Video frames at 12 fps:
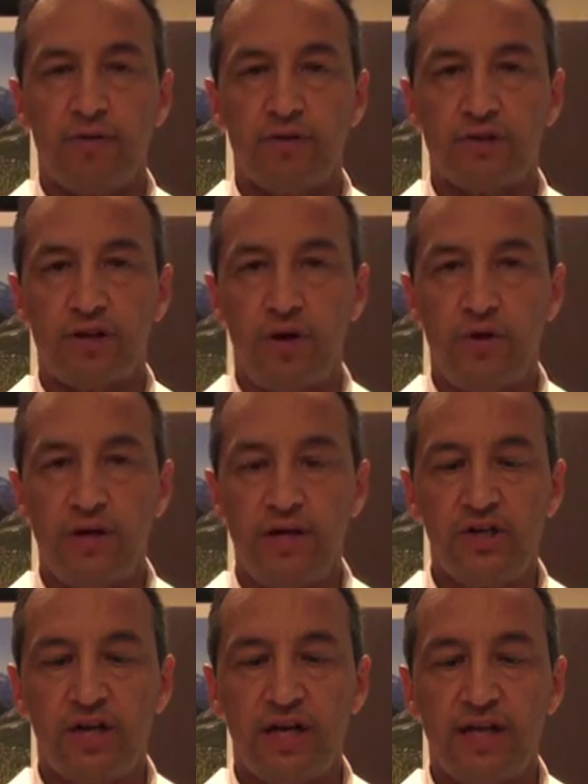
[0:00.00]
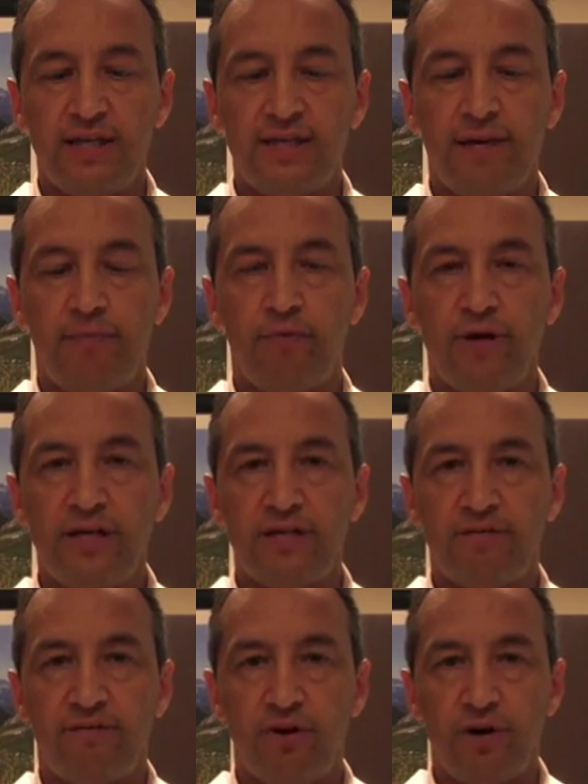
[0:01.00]
slowly and gently separates
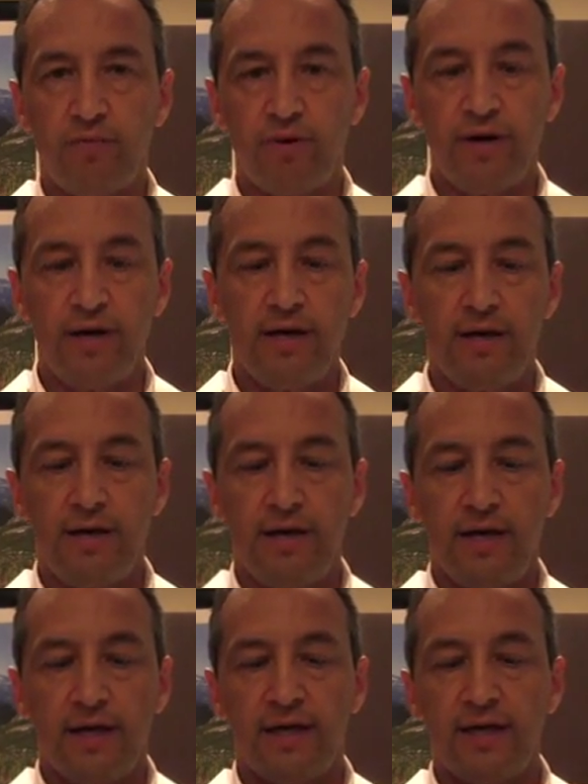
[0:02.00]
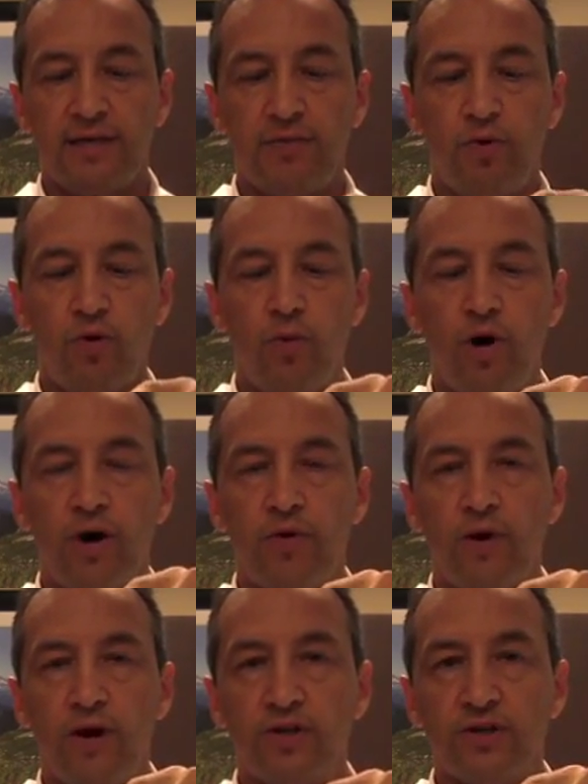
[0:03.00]
the vertebrae, it gets more
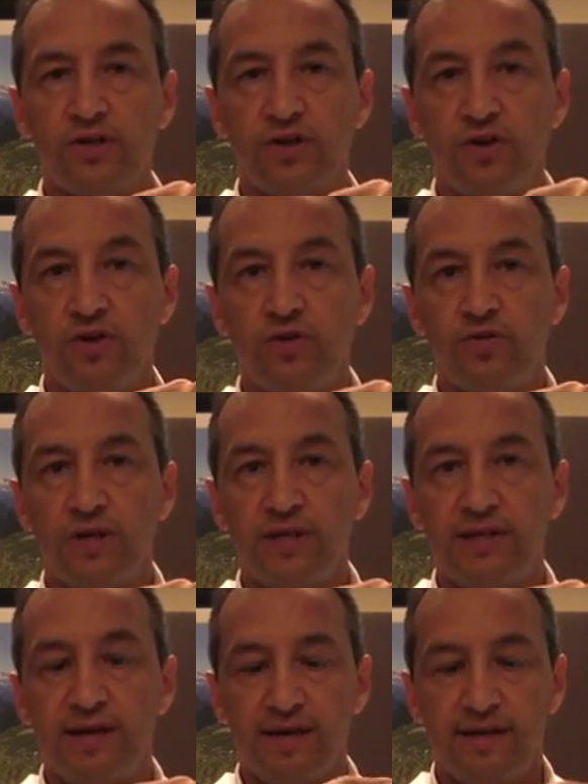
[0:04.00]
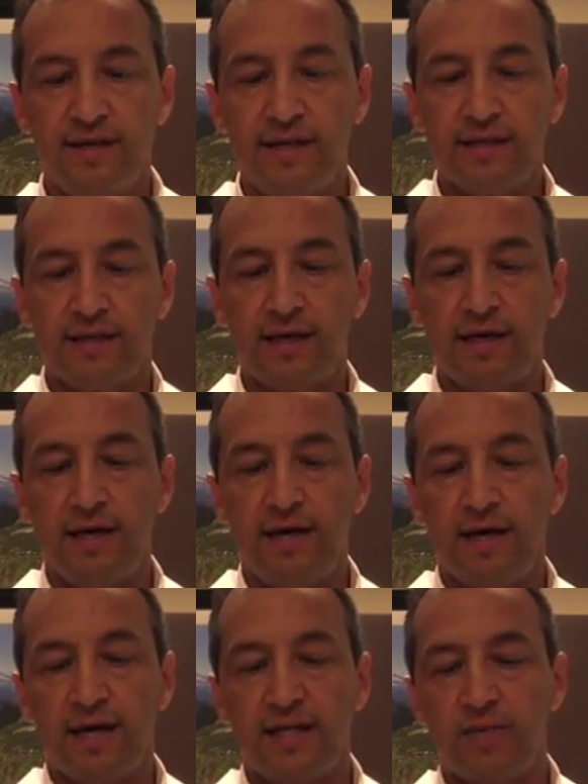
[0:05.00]
water, oxygen, nutrients into the disc,
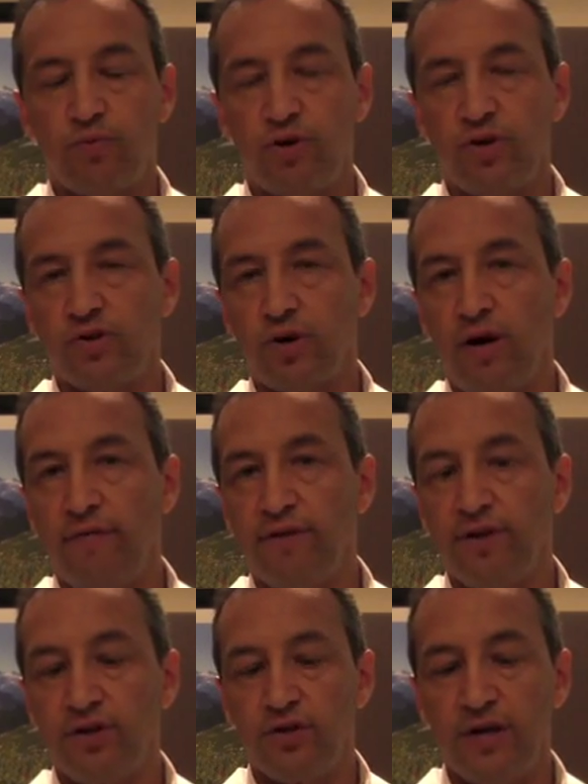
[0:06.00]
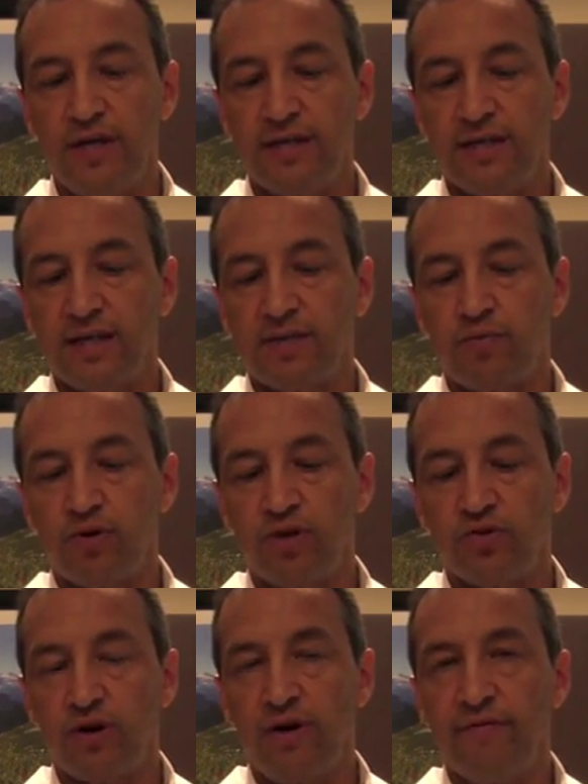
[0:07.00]
gets pressure off of the joints, gets
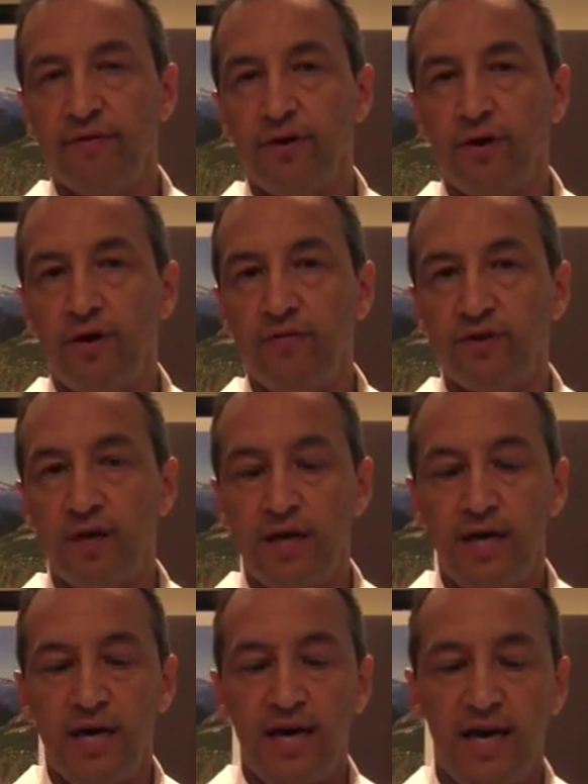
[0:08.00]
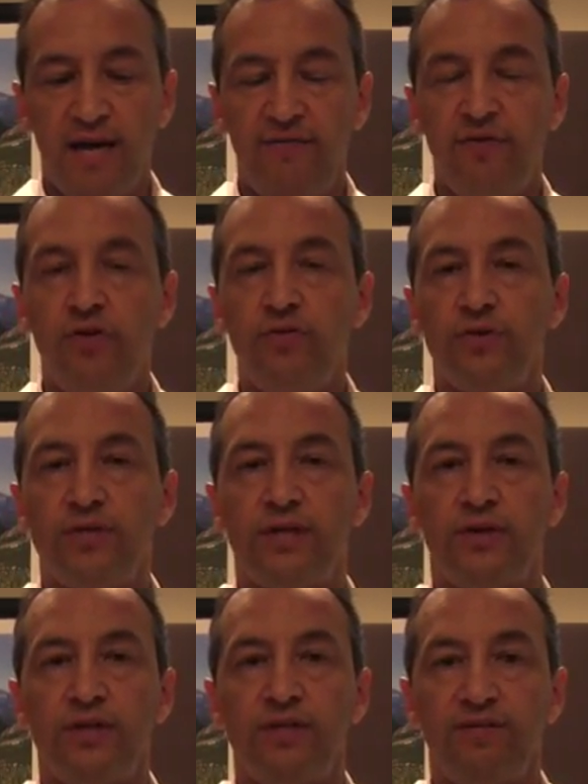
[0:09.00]
pressure off of the nerves, and if you do a
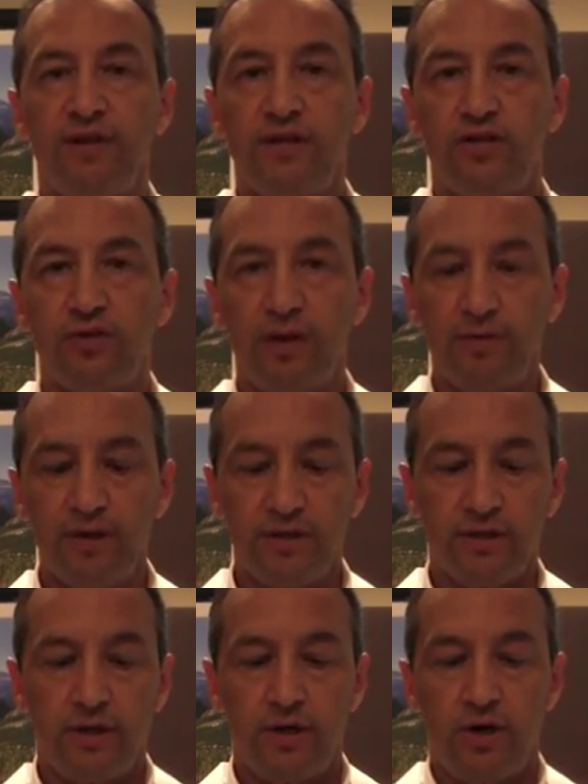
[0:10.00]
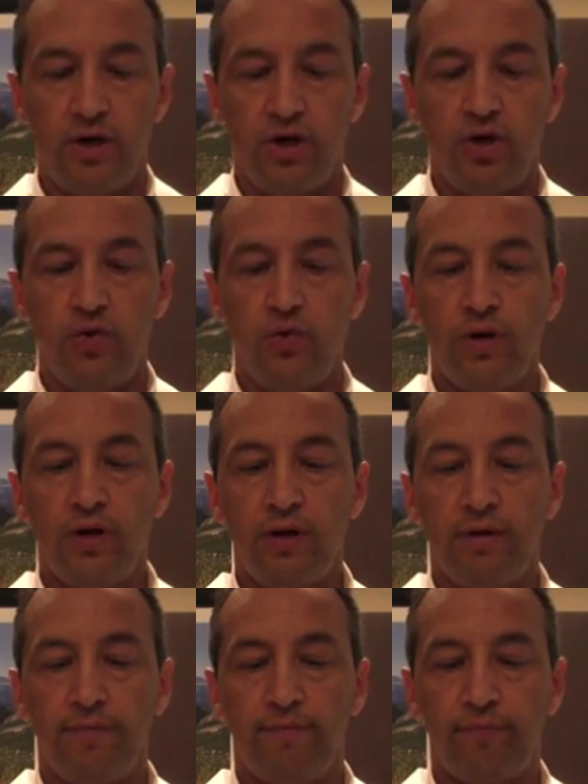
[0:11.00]
series of these treatments, you
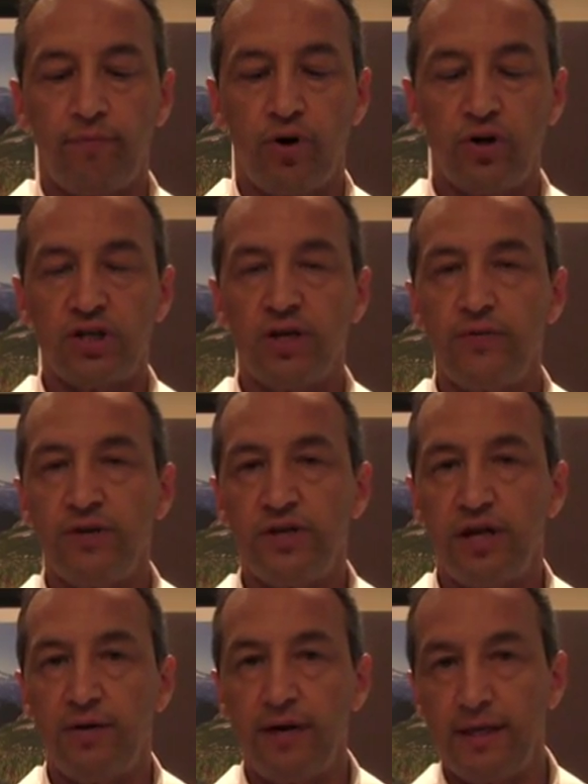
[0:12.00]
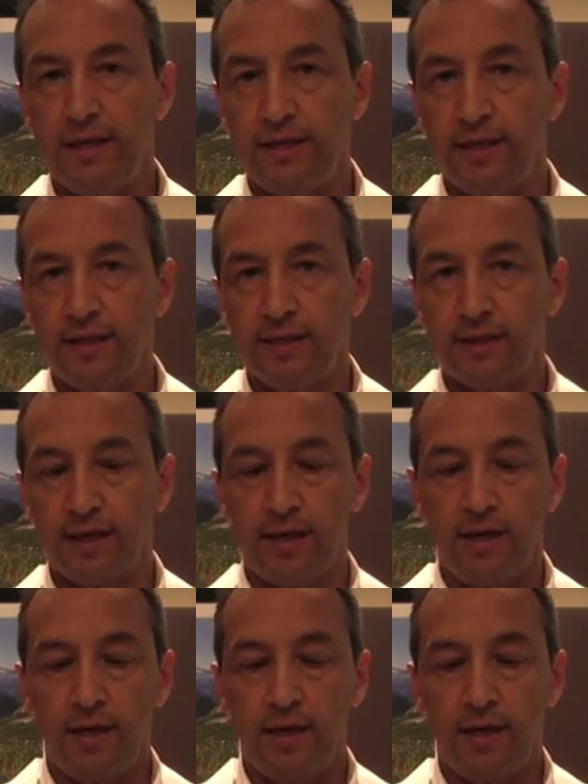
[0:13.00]
will partially regenerate the disc